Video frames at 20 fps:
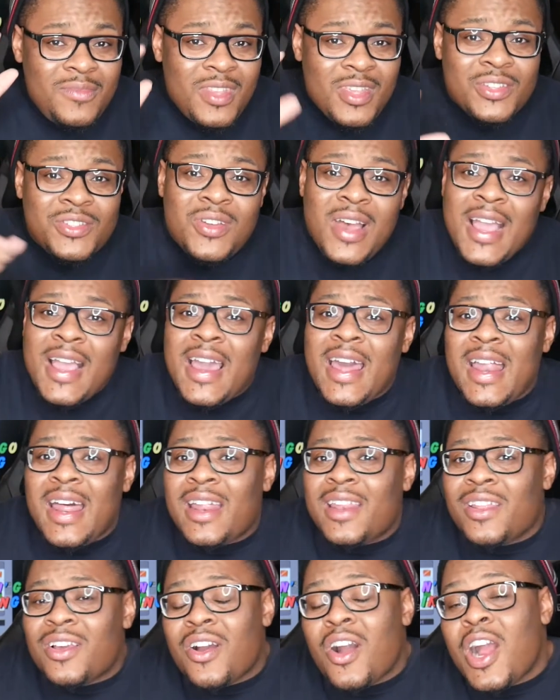So I got out
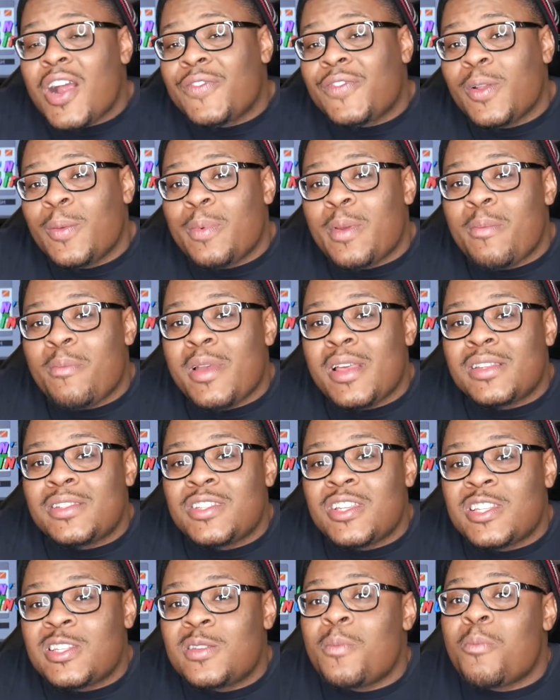of the car flipping
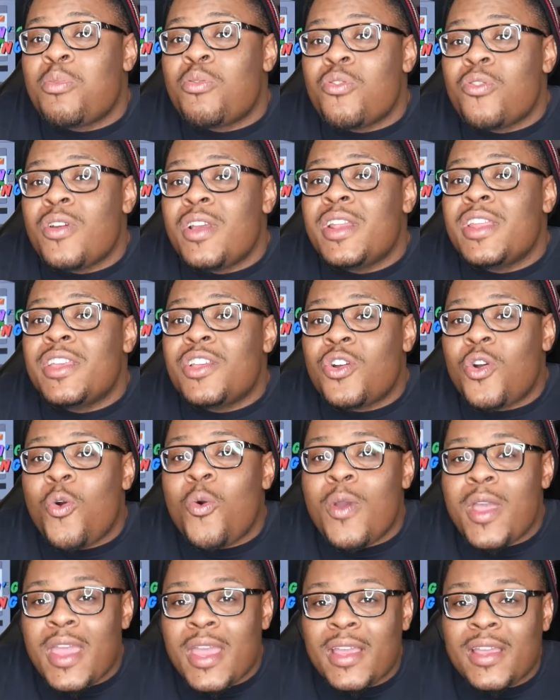business pretty
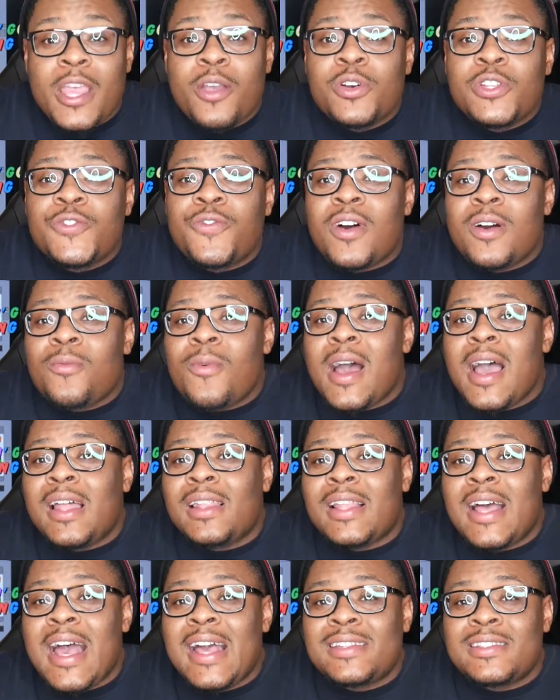quick. It was fun while it
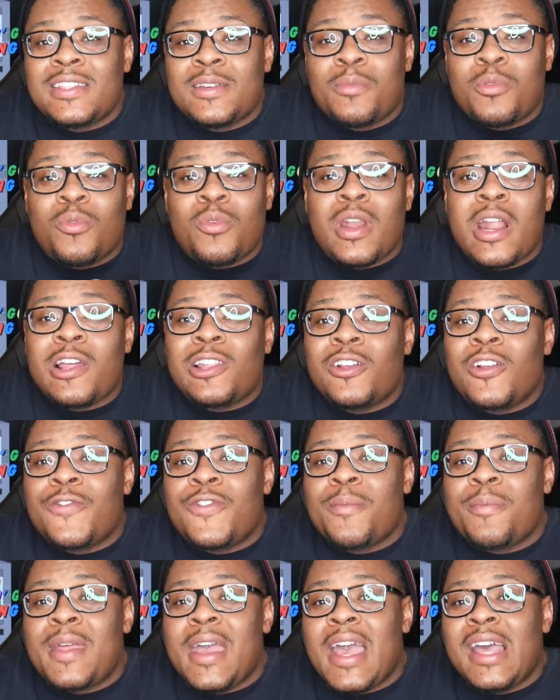lasted, but what I learned
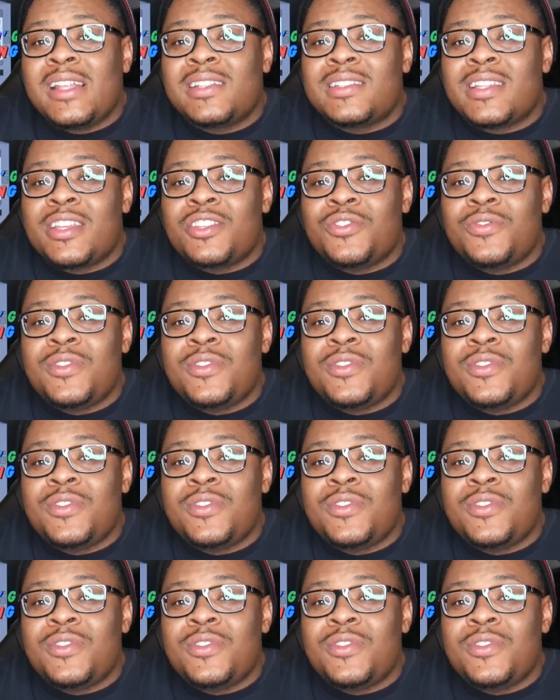from that is that you